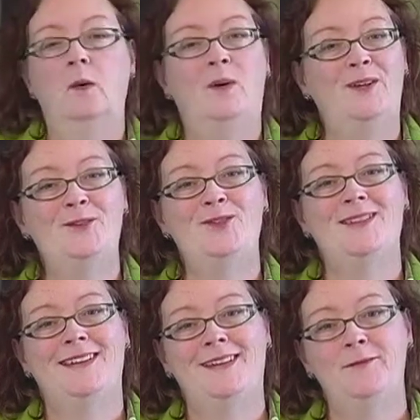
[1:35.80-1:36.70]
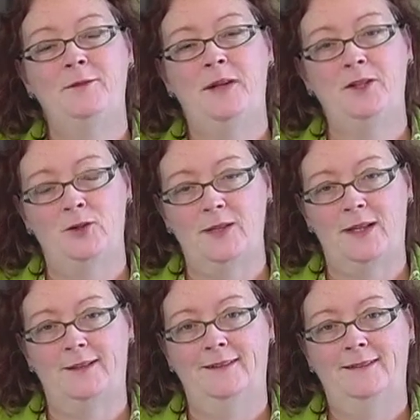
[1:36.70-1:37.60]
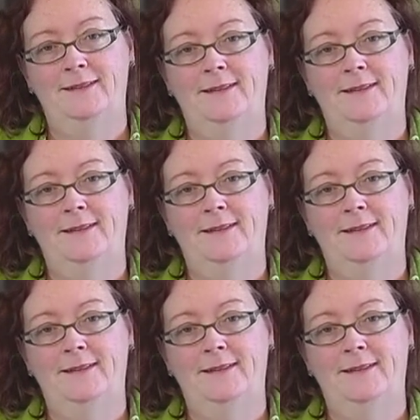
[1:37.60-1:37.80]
Why don't you sign up for my newsletter?